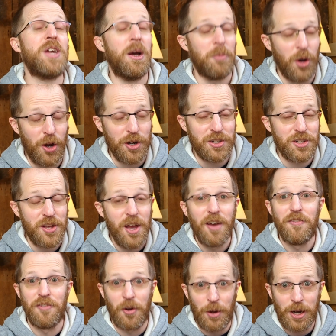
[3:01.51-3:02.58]
become hooked
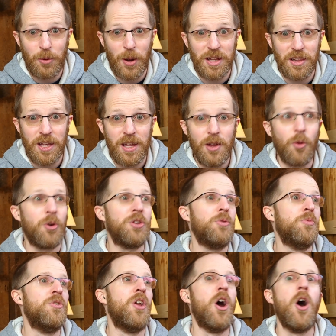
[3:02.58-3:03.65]
very quickly, or
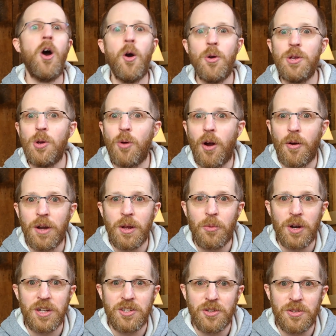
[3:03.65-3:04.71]
you already
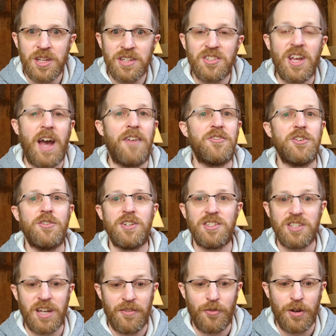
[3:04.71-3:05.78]
want to do this after your
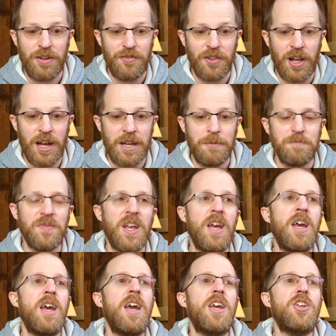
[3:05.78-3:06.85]
discovery flight,
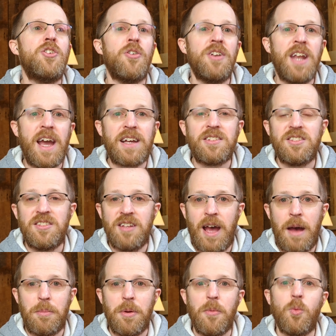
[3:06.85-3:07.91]
your next
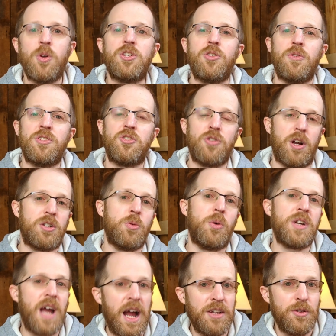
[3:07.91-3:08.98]
step, which your instructor
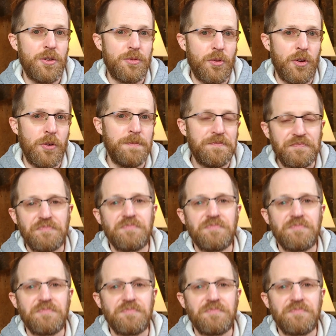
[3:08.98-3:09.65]
will guide you through,